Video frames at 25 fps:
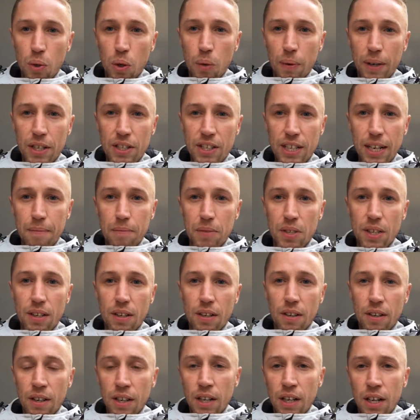We always seem
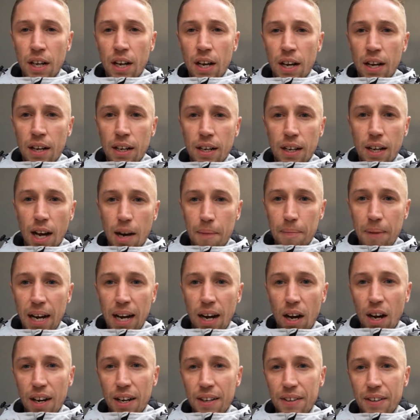to come
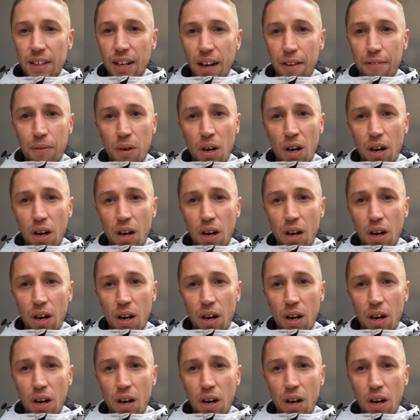out and have,